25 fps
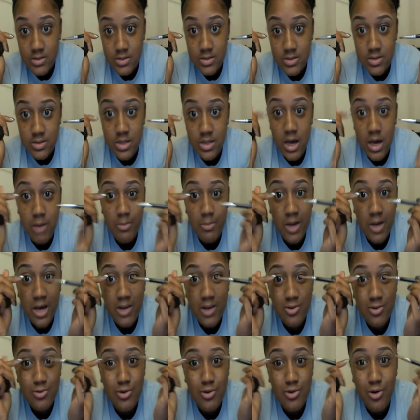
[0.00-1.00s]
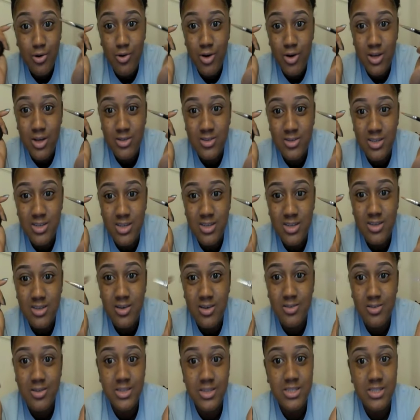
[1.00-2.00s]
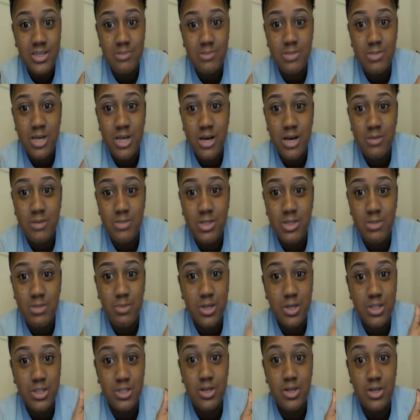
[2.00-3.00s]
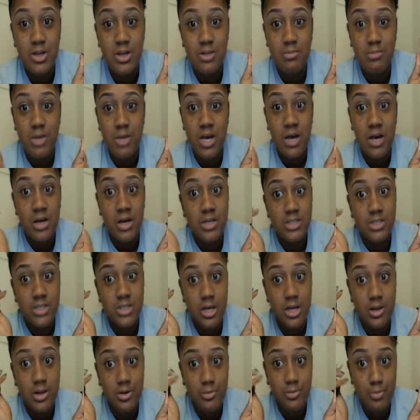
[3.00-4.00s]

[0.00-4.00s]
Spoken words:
I don't go underneath. Only sometimes. It depends on my eyeshadow.